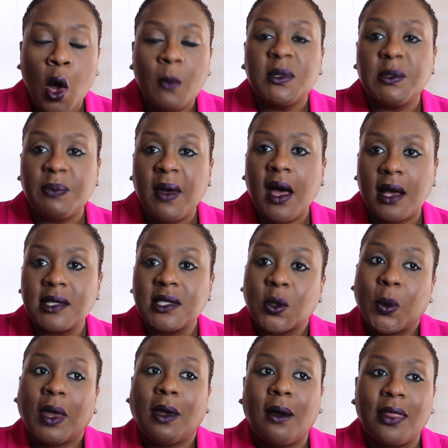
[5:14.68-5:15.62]
to pass
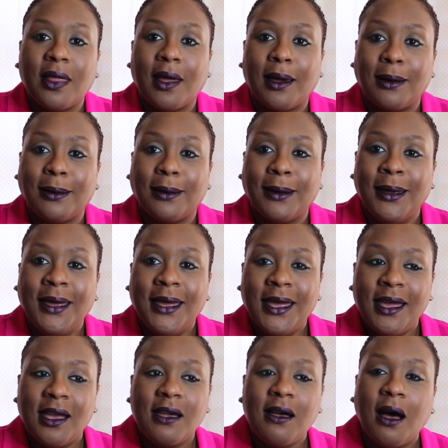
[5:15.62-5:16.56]
quicker than
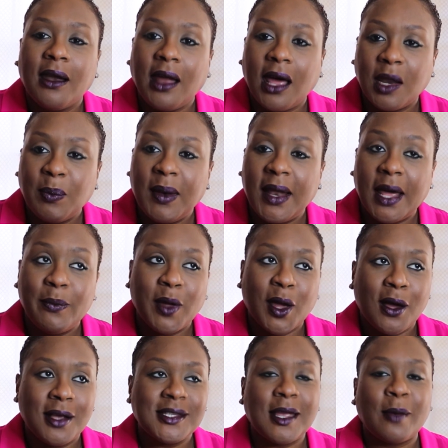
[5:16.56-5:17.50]
God had planned,
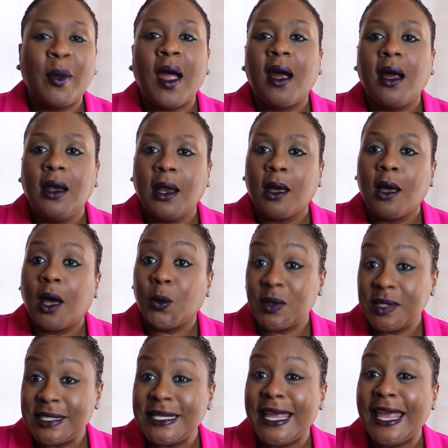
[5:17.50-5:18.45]
because apparently God
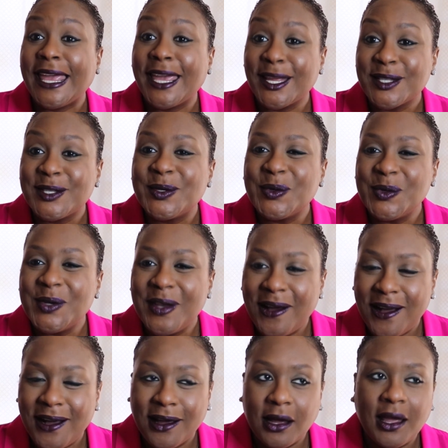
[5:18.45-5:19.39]
was taking too
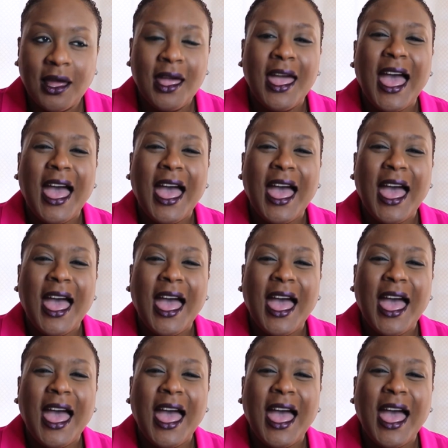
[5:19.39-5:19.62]
long.